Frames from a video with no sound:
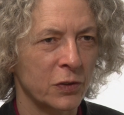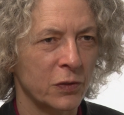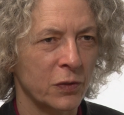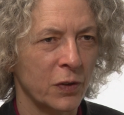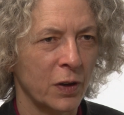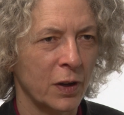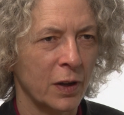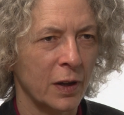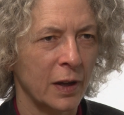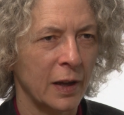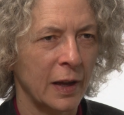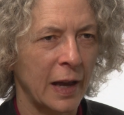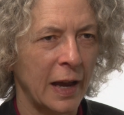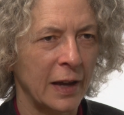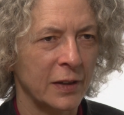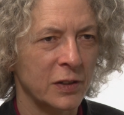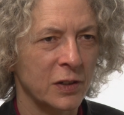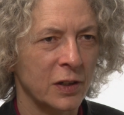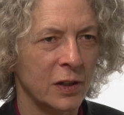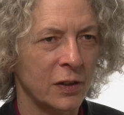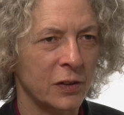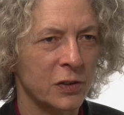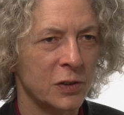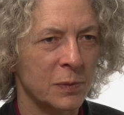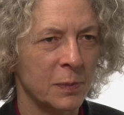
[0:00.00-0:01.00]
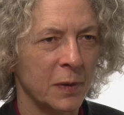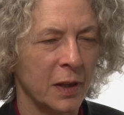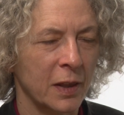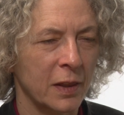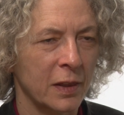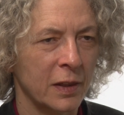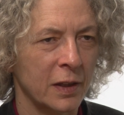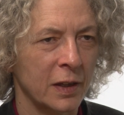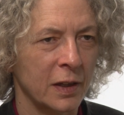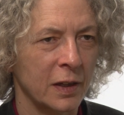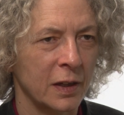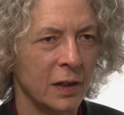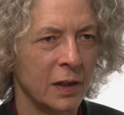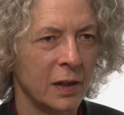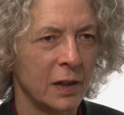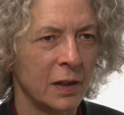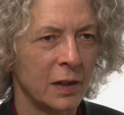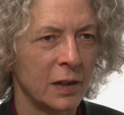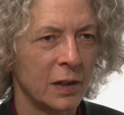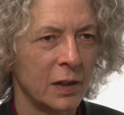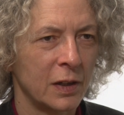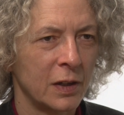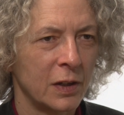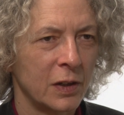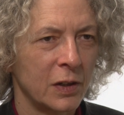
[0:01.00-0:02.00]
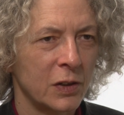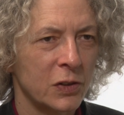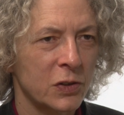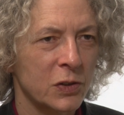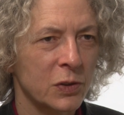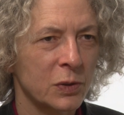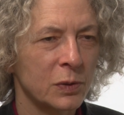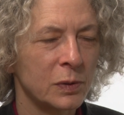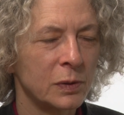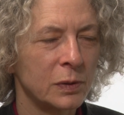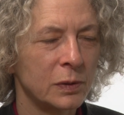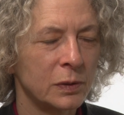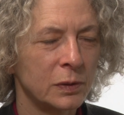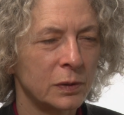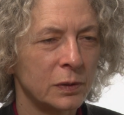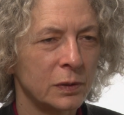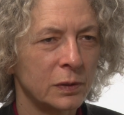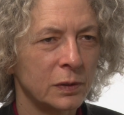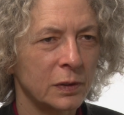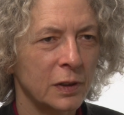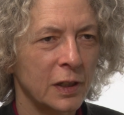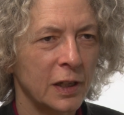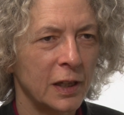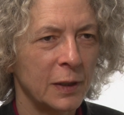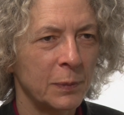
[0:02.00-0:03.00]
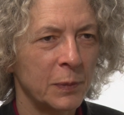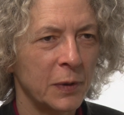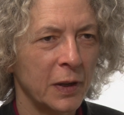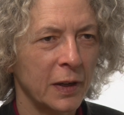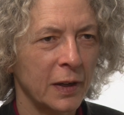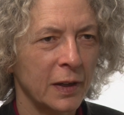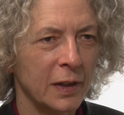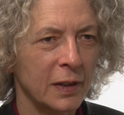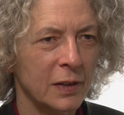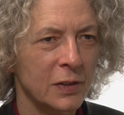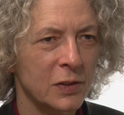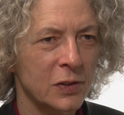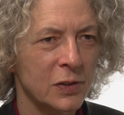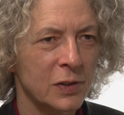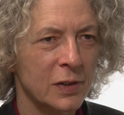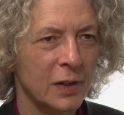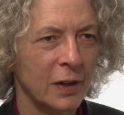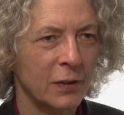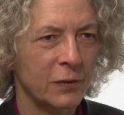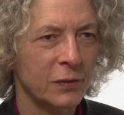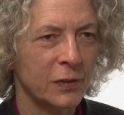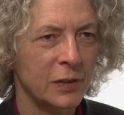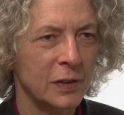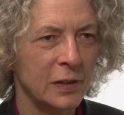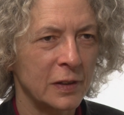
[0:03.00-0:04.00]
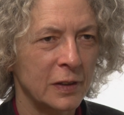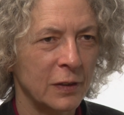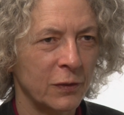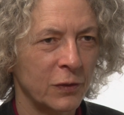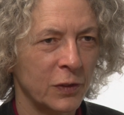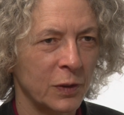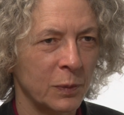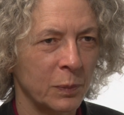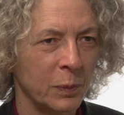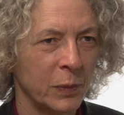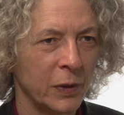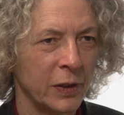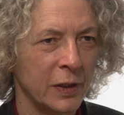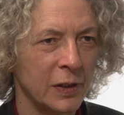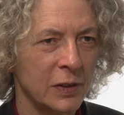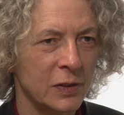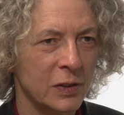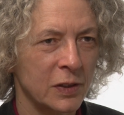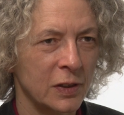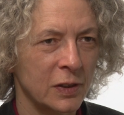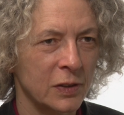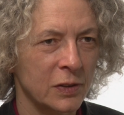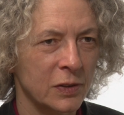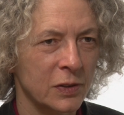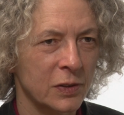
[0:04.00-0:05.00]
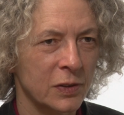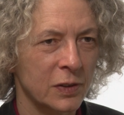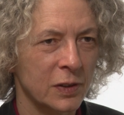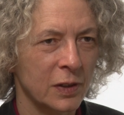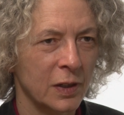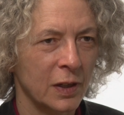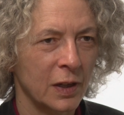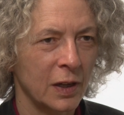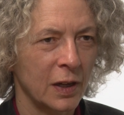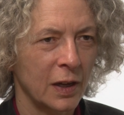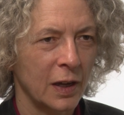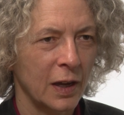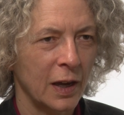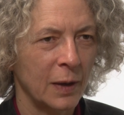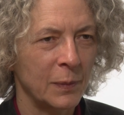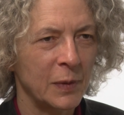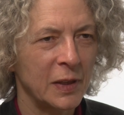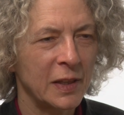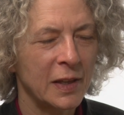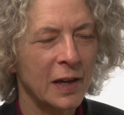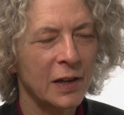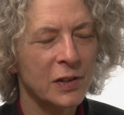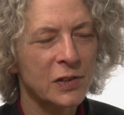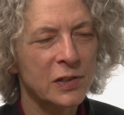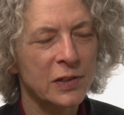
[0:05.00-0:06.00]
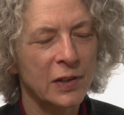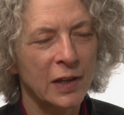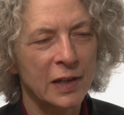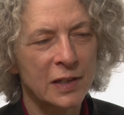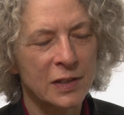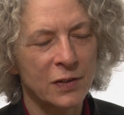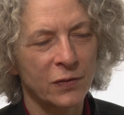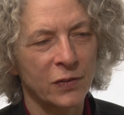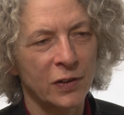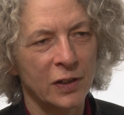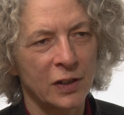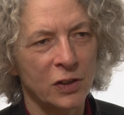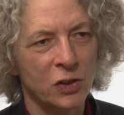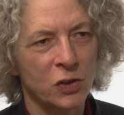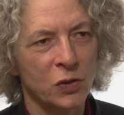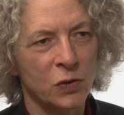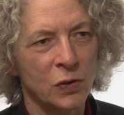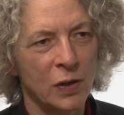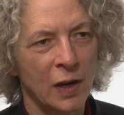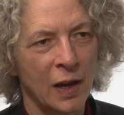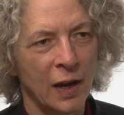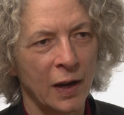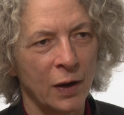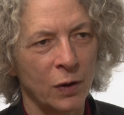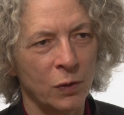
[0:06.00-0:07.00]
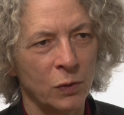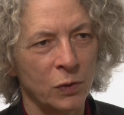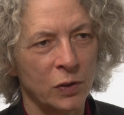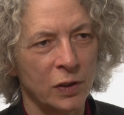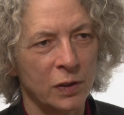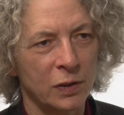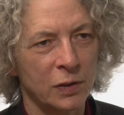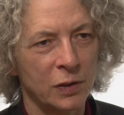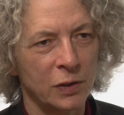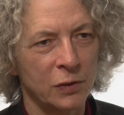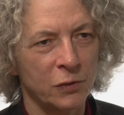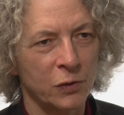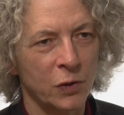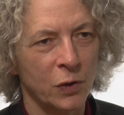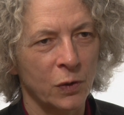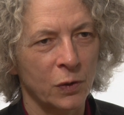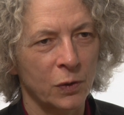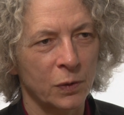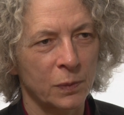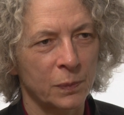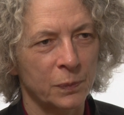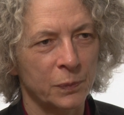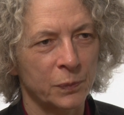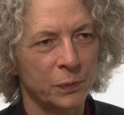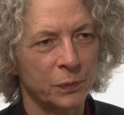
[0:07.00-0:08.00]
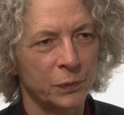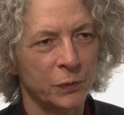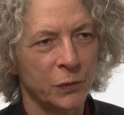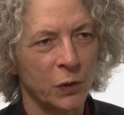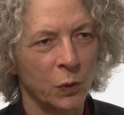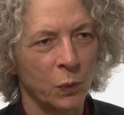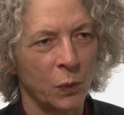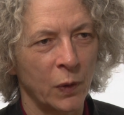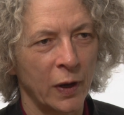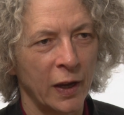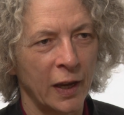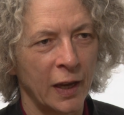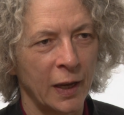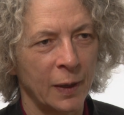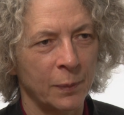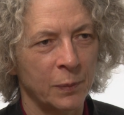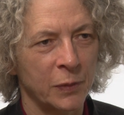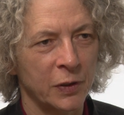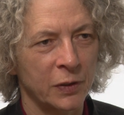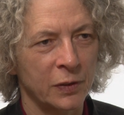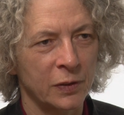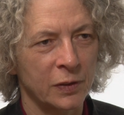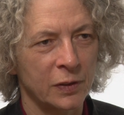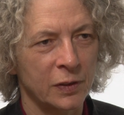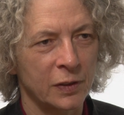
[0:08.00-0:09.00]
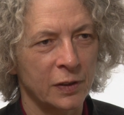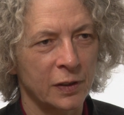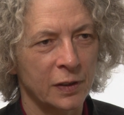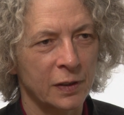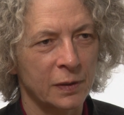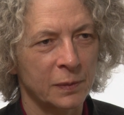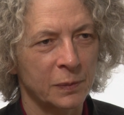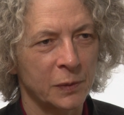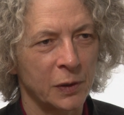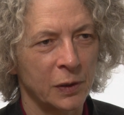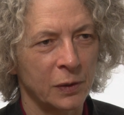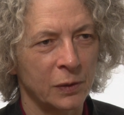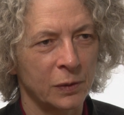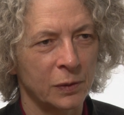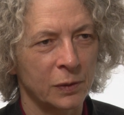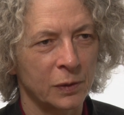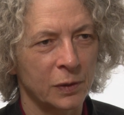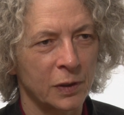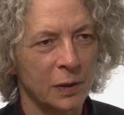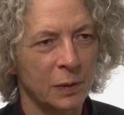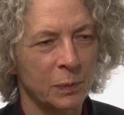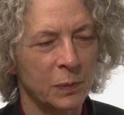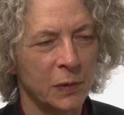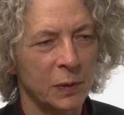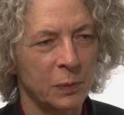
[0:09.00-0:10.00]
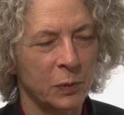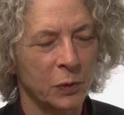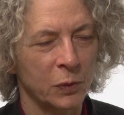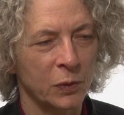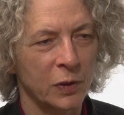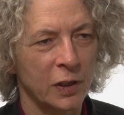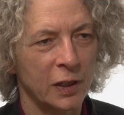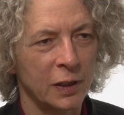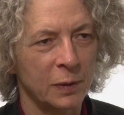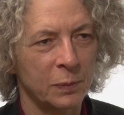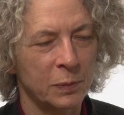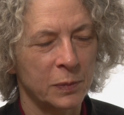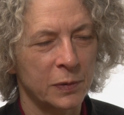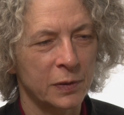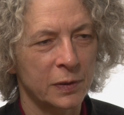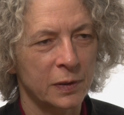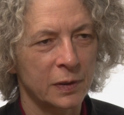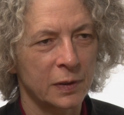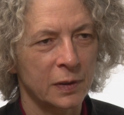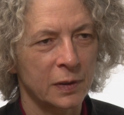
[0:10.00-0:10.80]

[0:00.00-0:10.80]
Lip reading: of cataclysmic thing. So keeping stuff in different places. I mean, that's less of an issue now that you've got the web and, the you know, people keep,